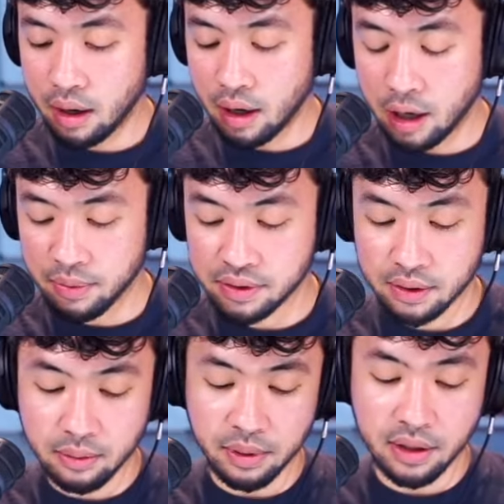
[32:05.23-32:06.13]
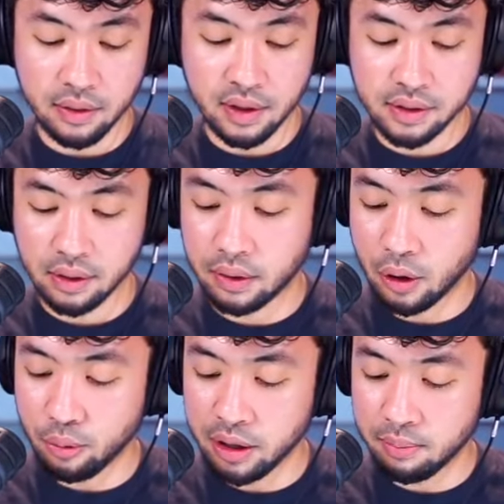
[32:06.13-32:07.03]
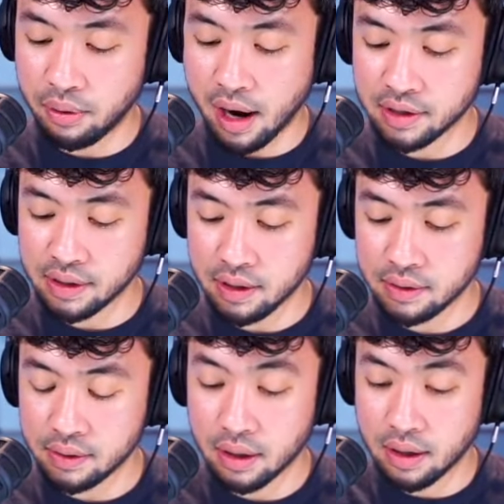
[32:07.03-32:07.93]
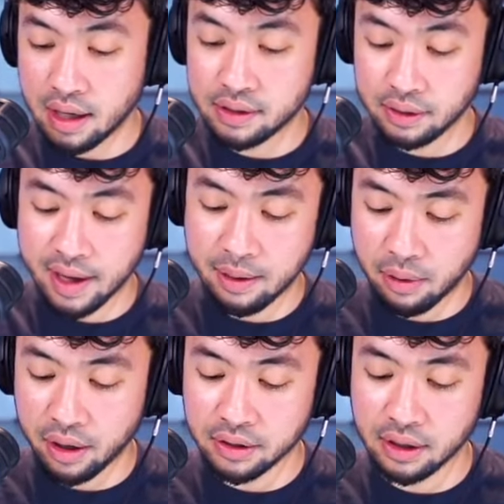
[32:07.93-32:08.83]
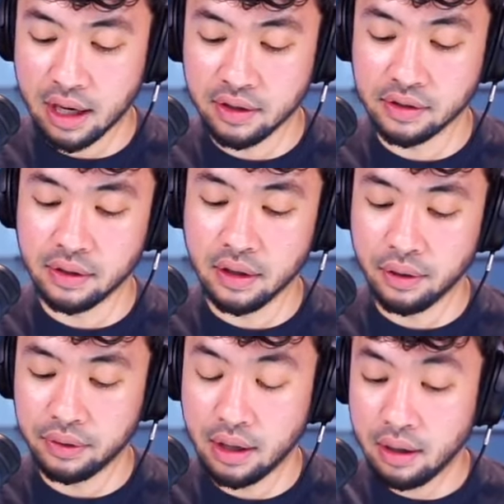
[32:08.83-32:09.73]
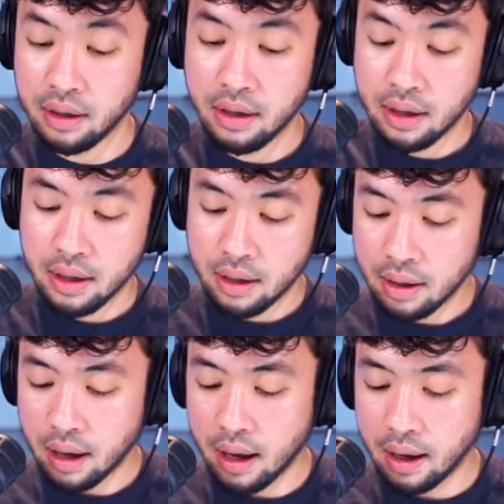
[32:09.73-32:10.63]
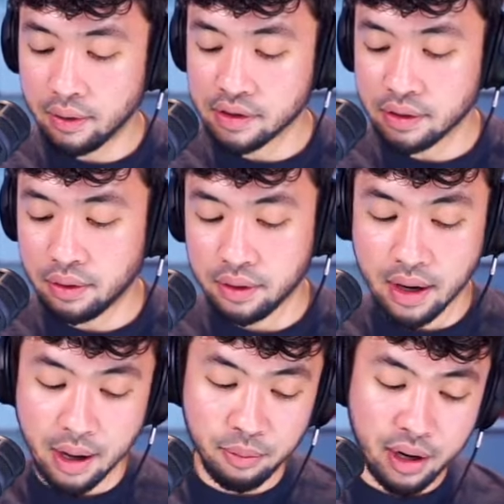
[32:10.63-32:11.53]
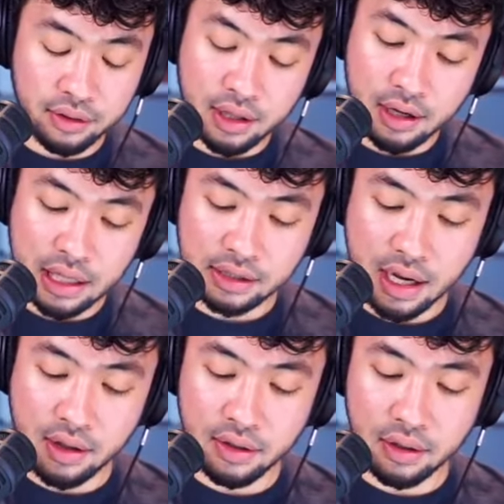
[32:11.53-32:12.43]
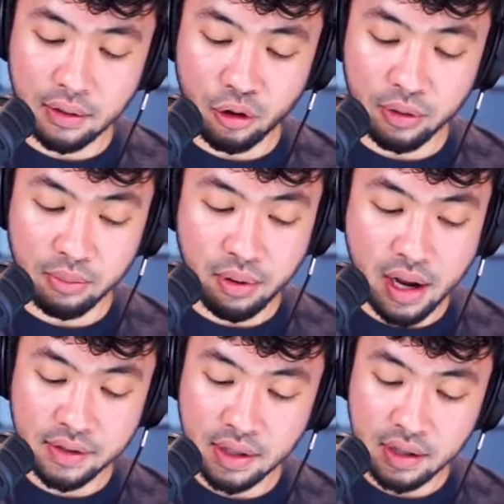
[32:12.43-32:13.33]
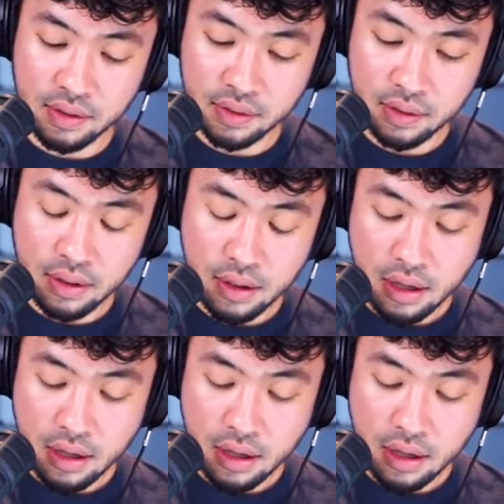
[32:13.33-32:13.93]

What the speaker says: is going to be this acromion process, a nice landmark to kind of just denote there. This little nub right there, that's kind of the acromion process.